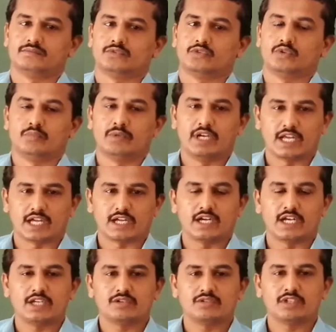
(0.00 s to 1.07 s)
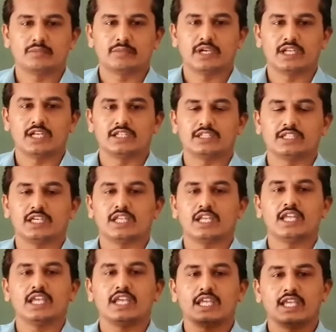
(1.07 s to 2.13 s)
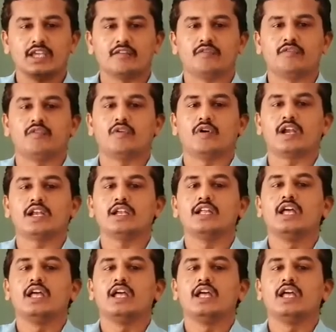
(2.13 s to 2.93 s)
So, according to the Mendel theory, F1